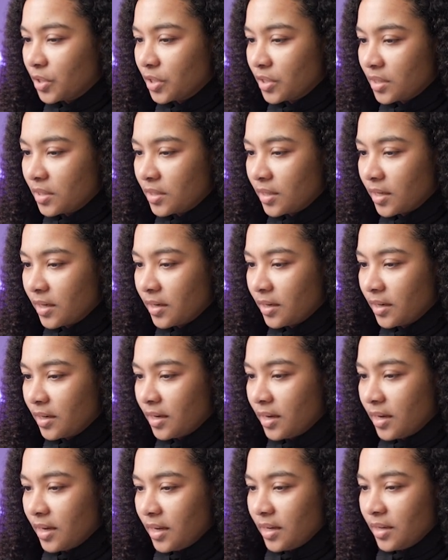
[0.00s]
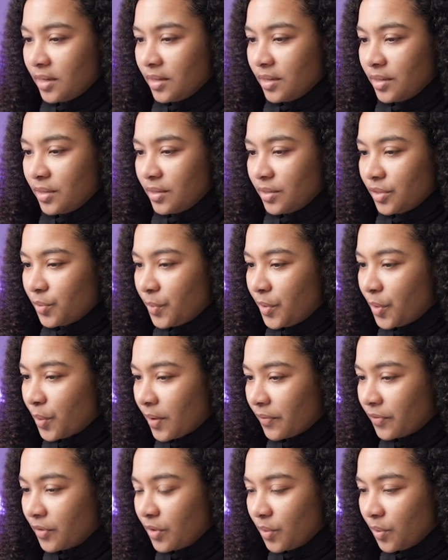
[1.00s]
just so we don't
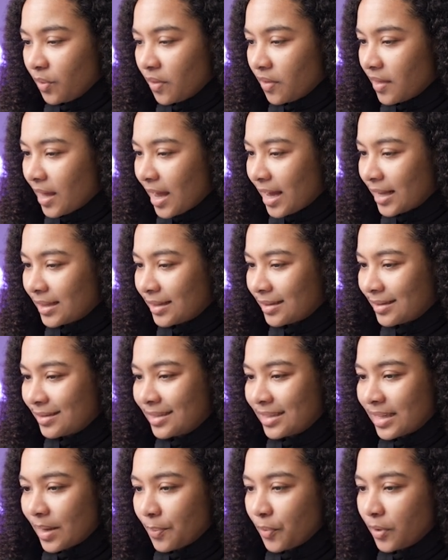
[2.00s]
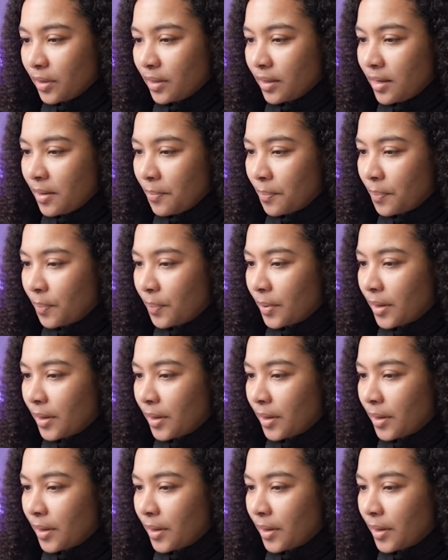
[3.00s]
have to do that separately,